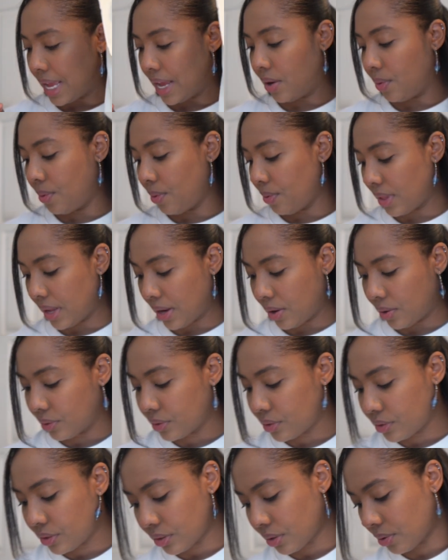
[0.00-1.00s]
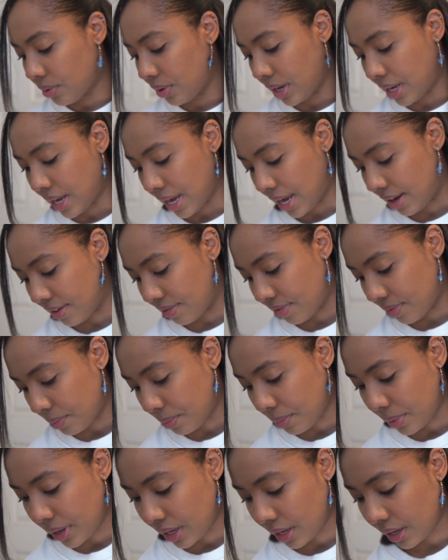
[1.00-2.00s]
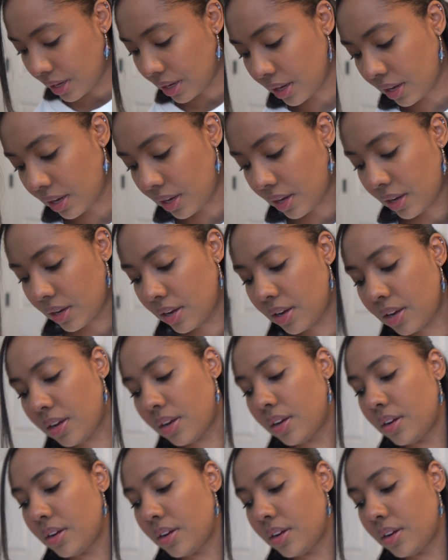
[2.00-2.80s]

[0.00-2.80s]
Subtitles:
Oh, they also gave me